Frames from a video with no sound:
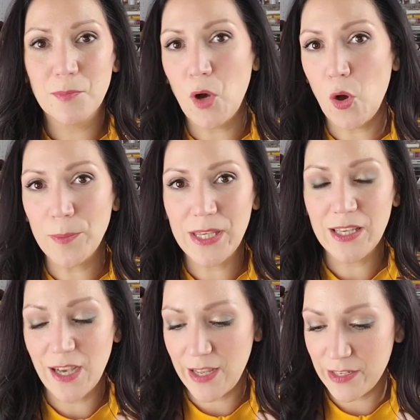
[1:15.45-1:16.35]

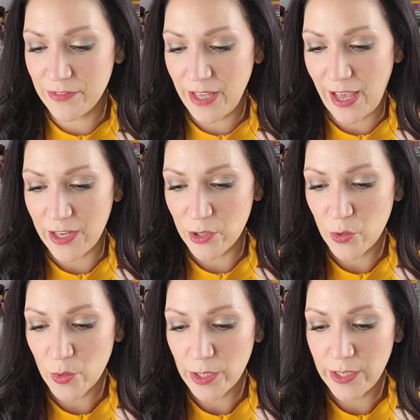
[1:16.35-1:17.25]
balmy kind of
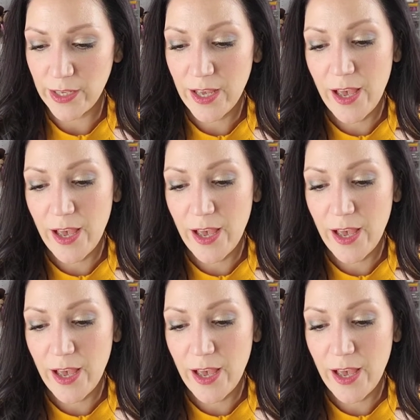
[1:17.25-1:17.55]
category.